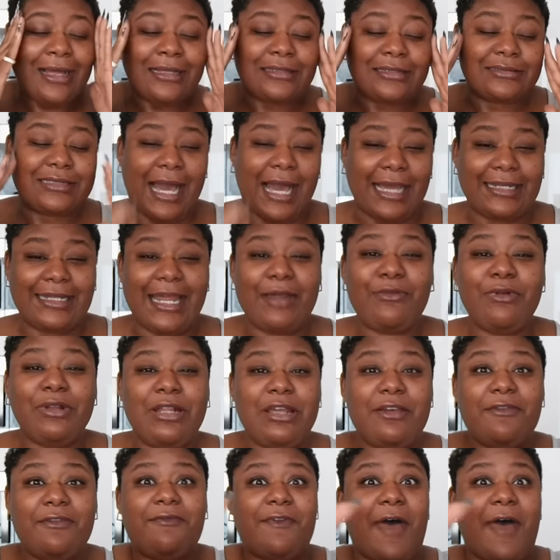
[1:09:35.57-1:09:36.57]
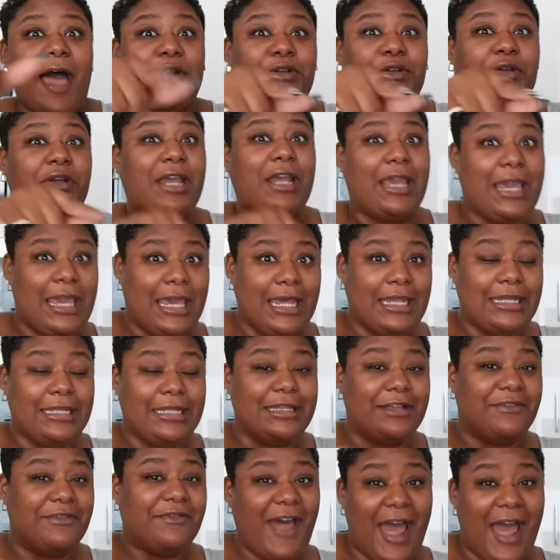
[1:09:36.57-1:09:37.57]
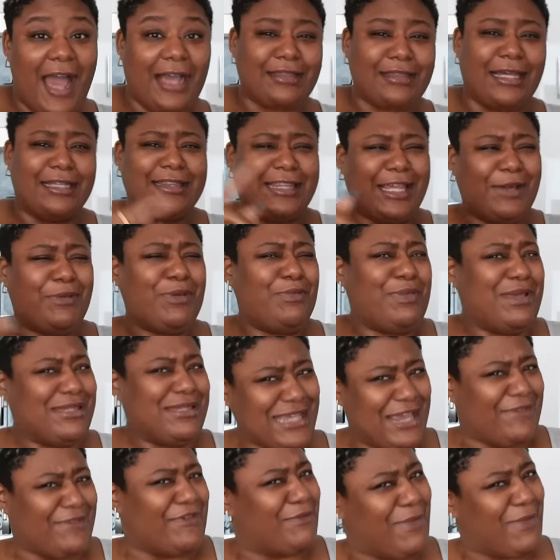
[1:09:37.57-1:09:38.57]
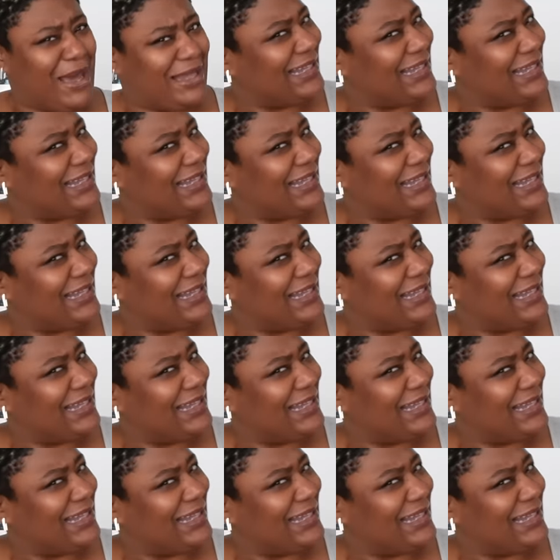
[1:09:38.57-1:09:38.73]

like, they really factored in the fact that they would be saving my